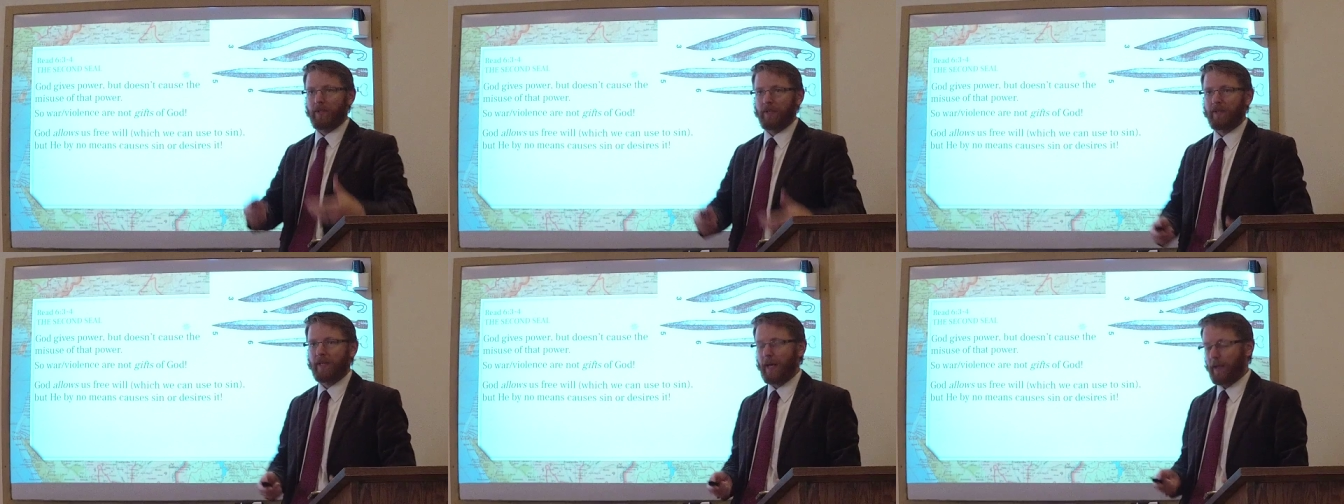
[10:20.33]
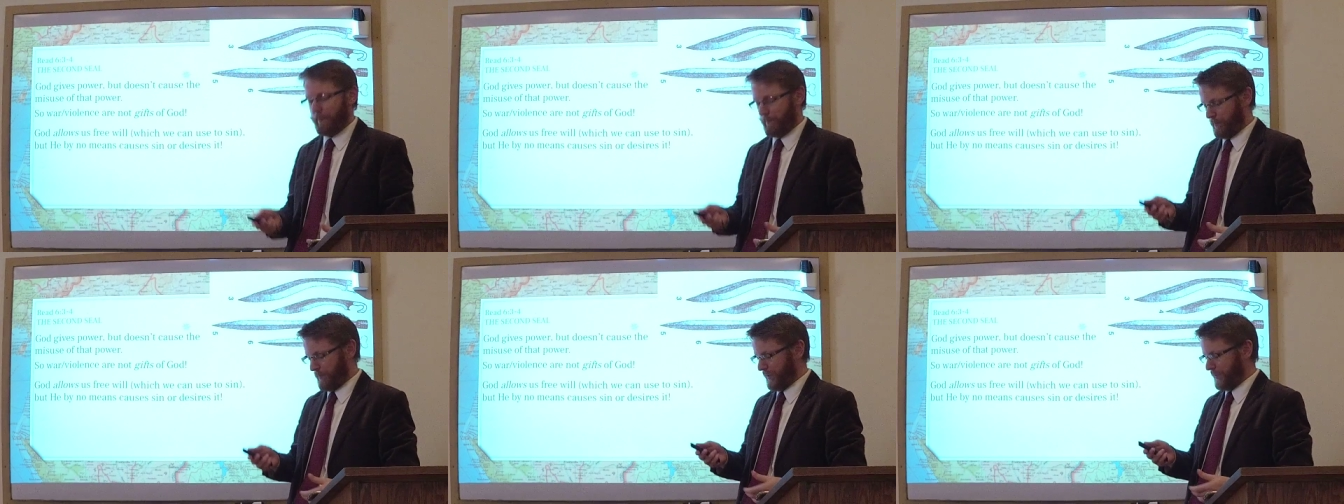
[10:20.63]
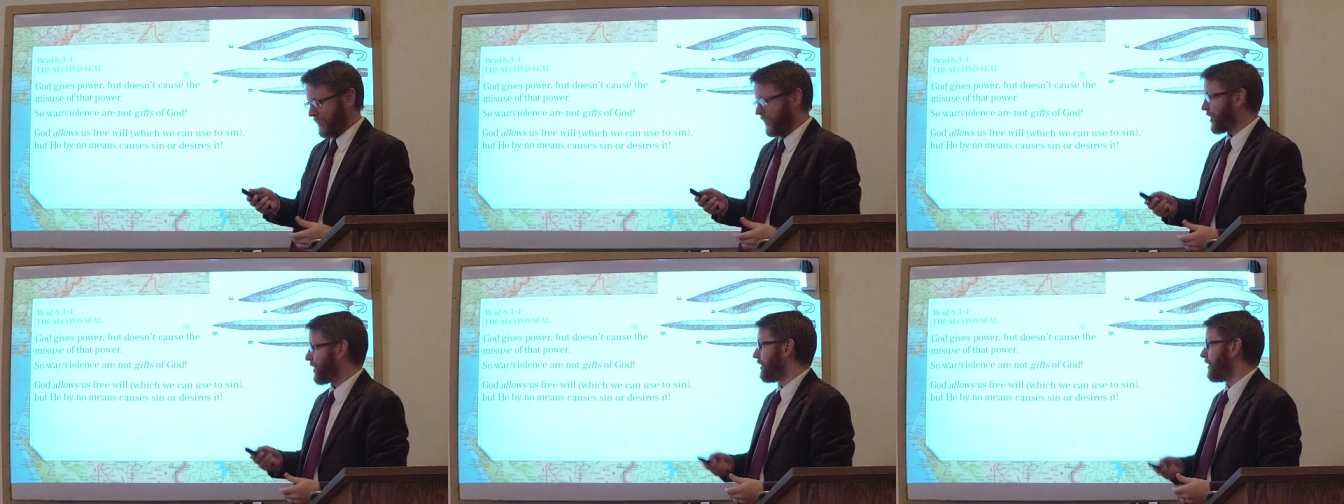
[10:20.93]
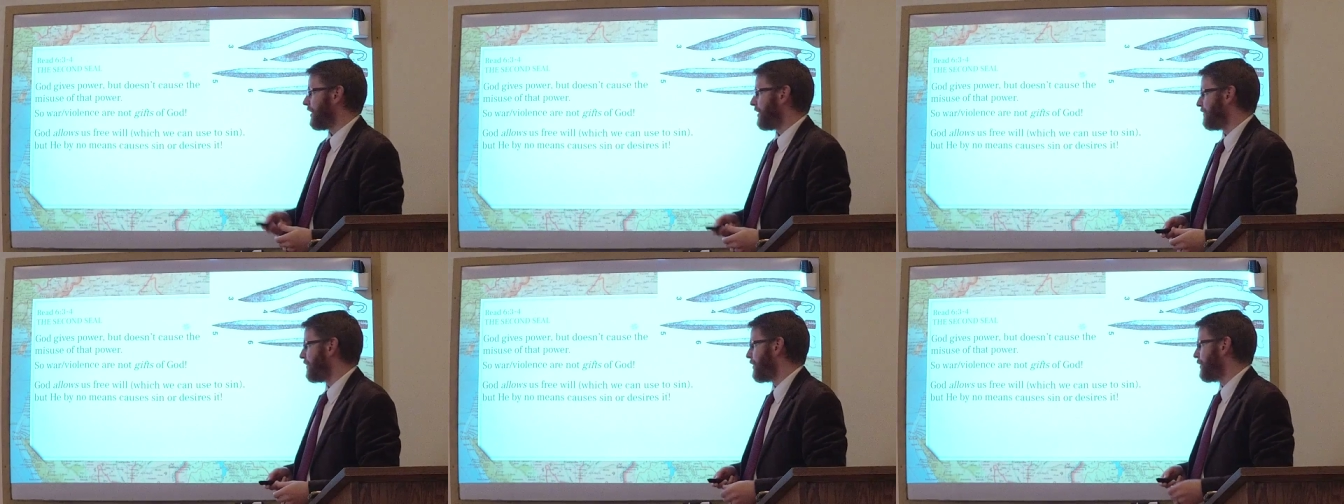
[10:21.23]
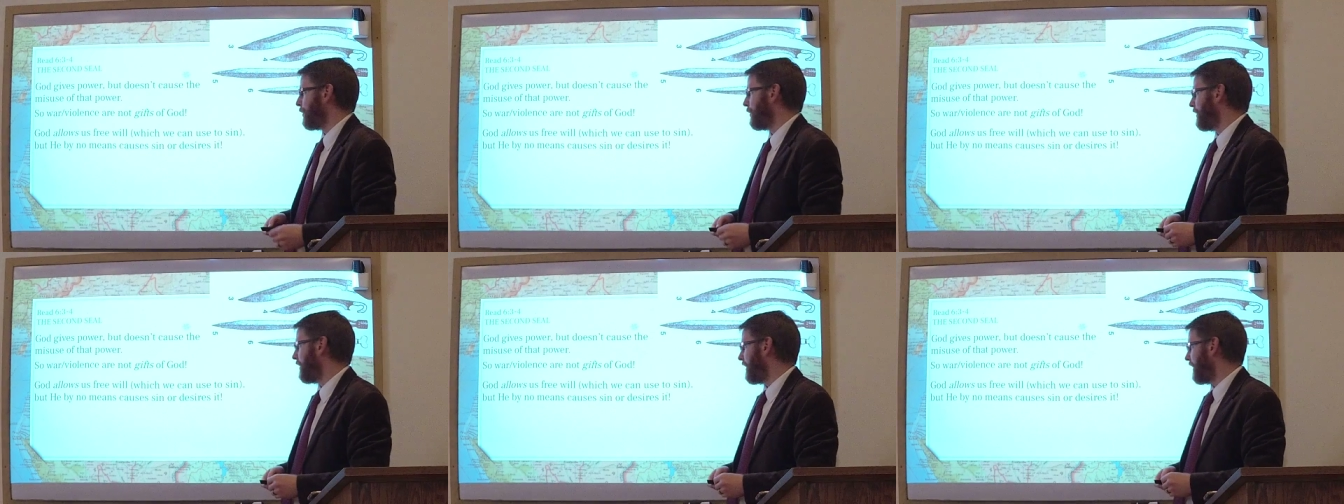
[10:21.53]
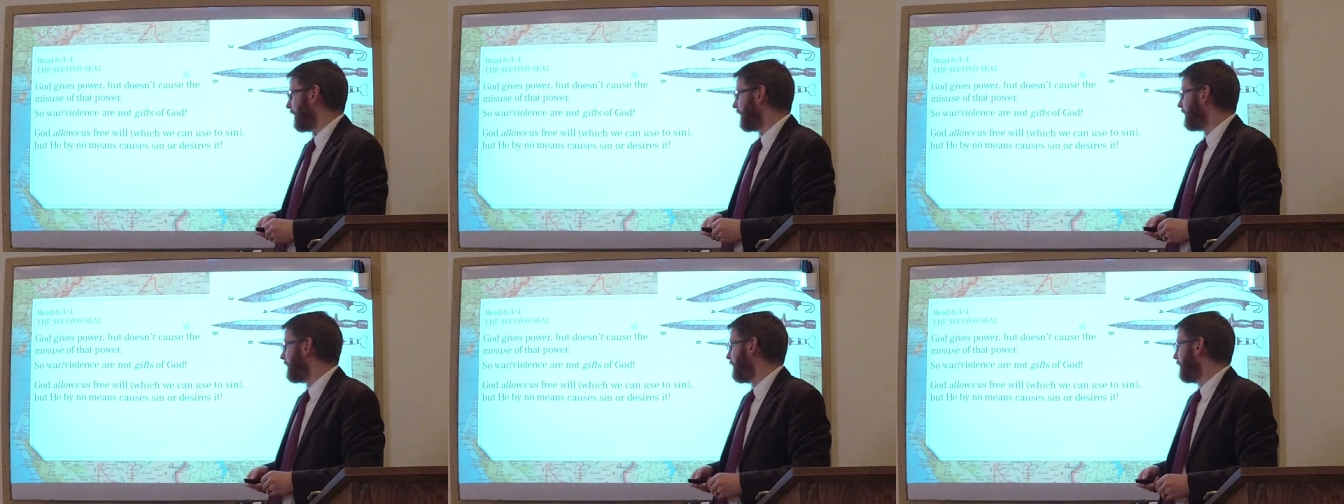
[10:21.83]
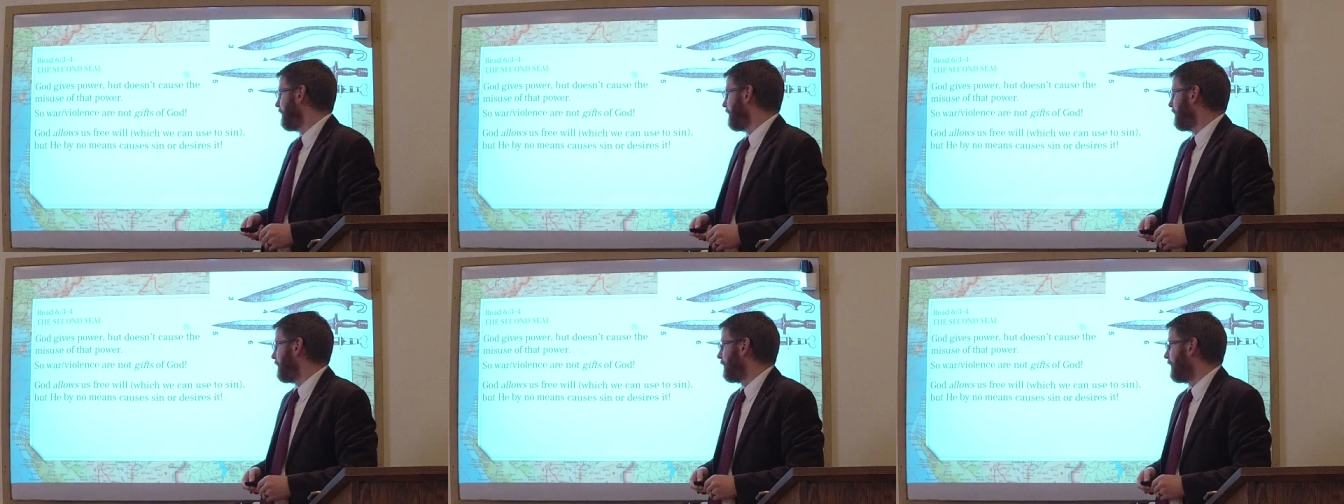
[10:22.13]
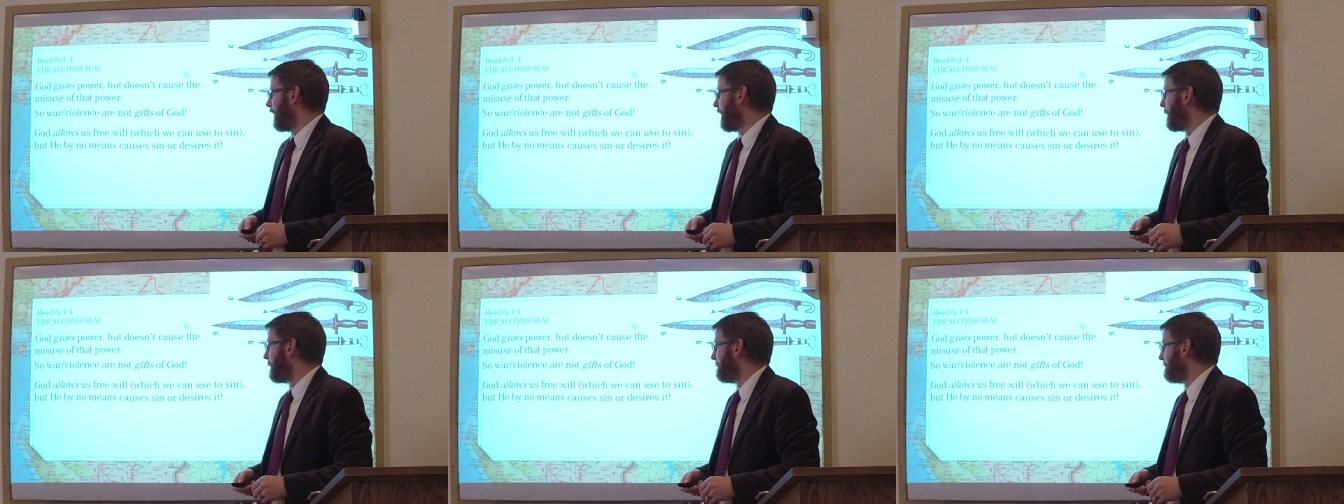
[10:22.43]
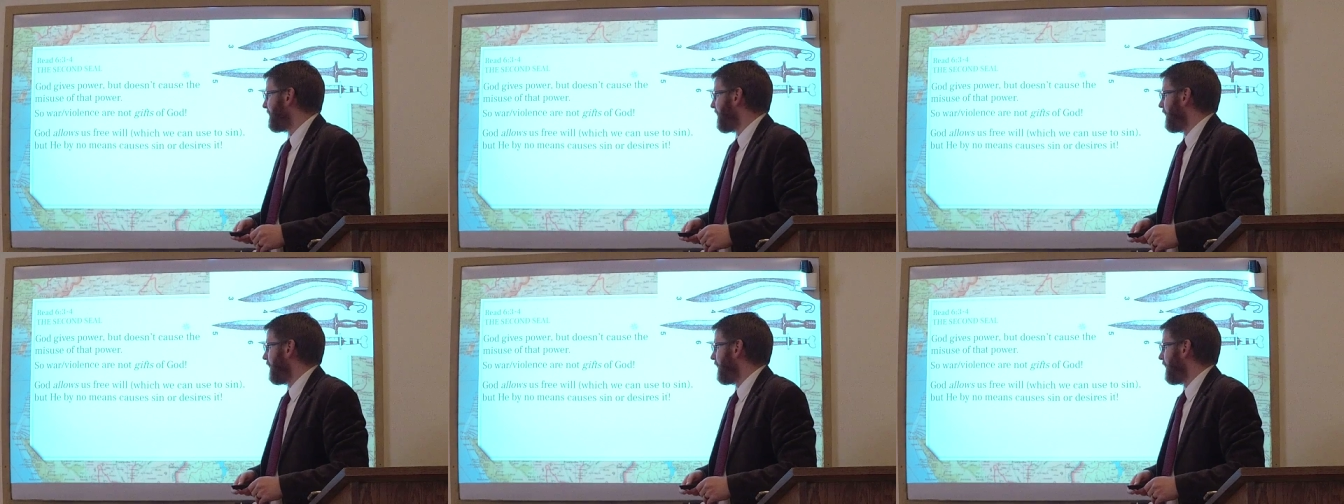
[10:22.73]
in that position of authority, right?